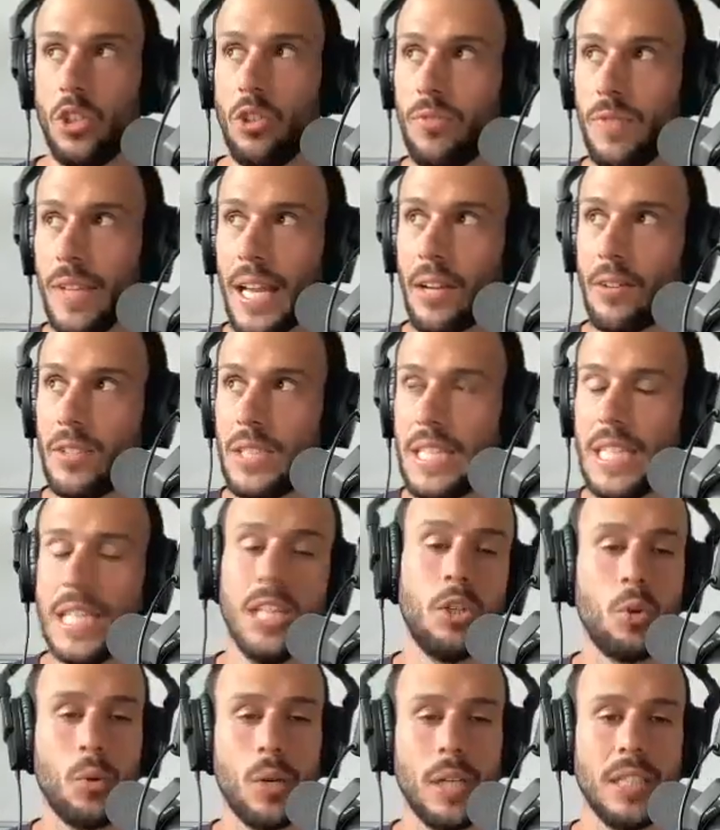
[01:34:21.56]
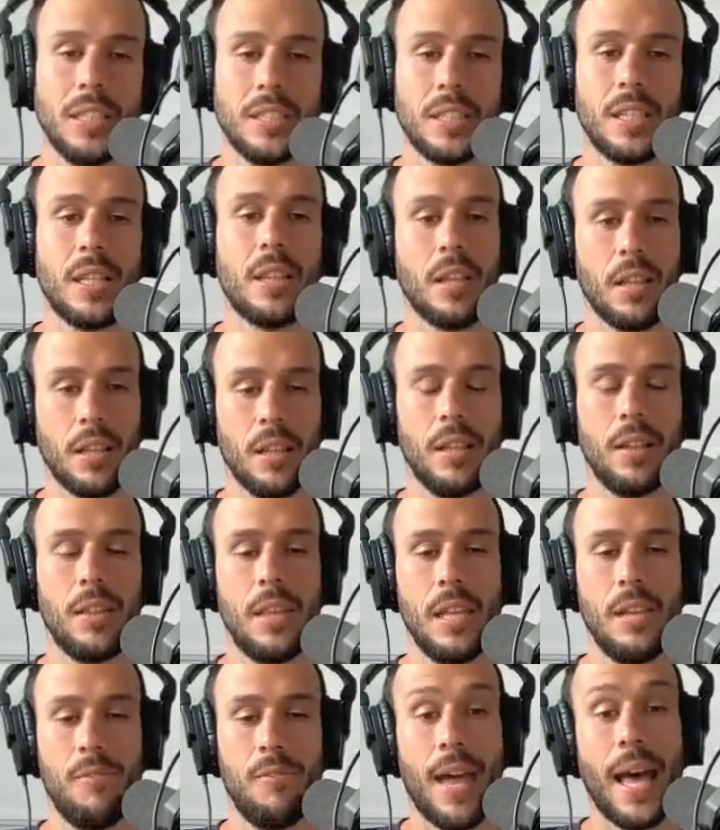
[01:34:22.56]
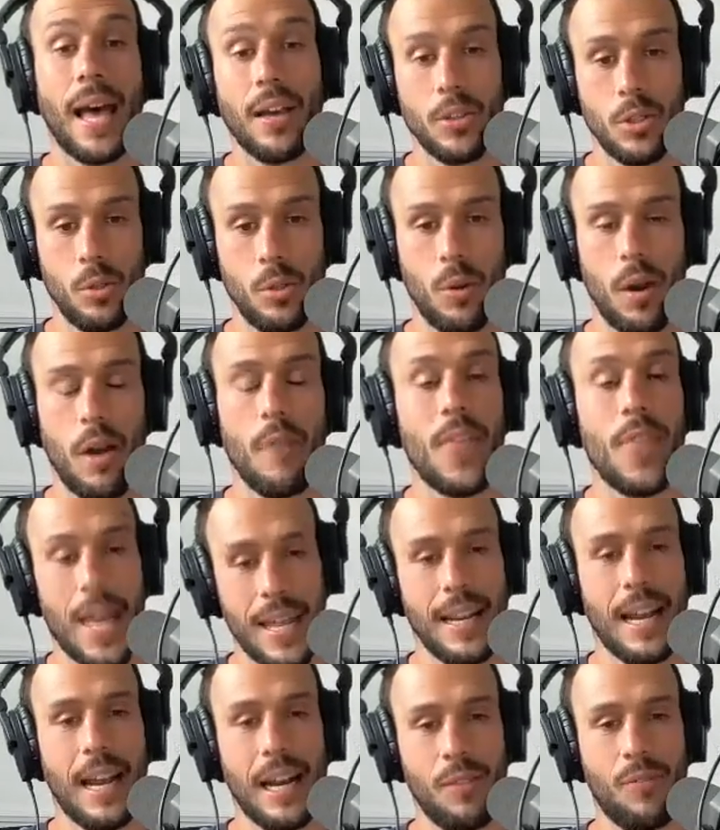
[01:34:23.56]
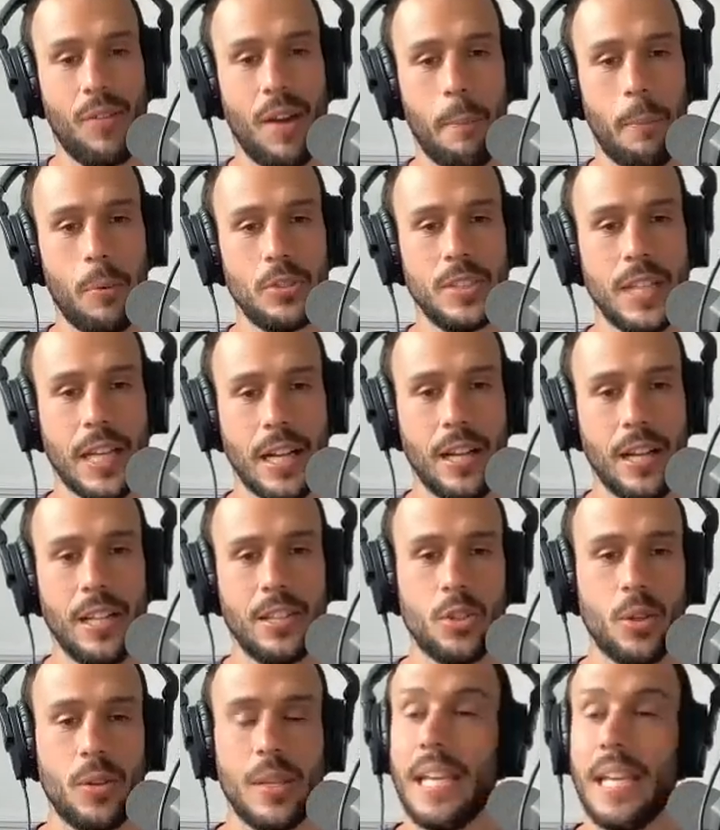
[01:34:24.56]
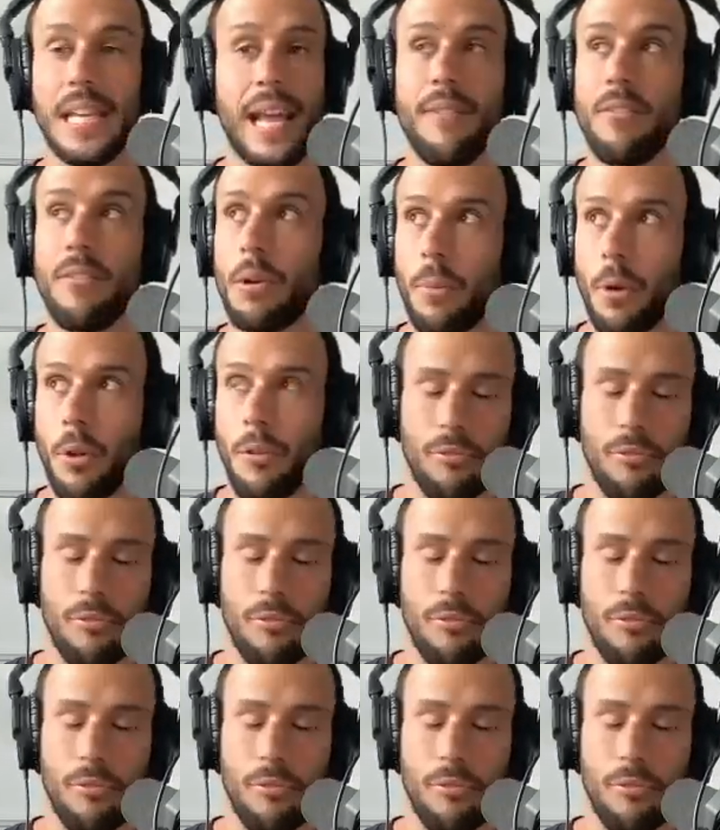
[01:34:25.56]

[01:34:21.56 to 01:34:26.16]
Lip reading: you've now decreased the value of that 95%. And so the inevitable